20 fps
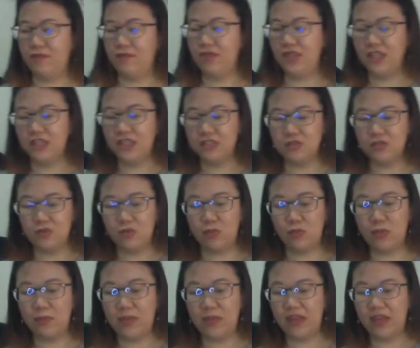things to
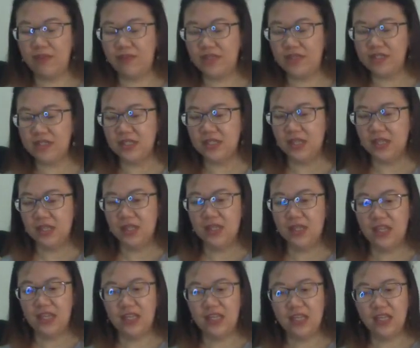prepare first.
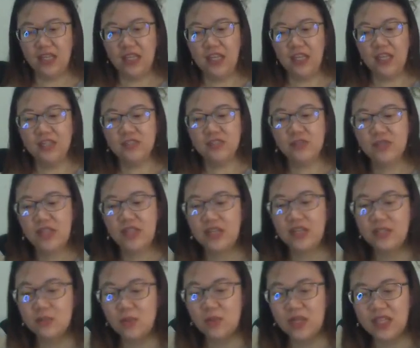Okay, so that
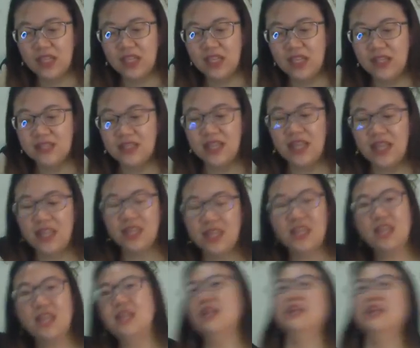is one thing. Second
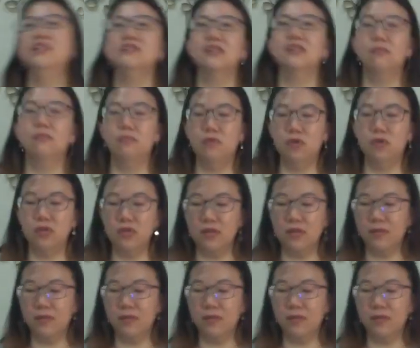thing is the moon.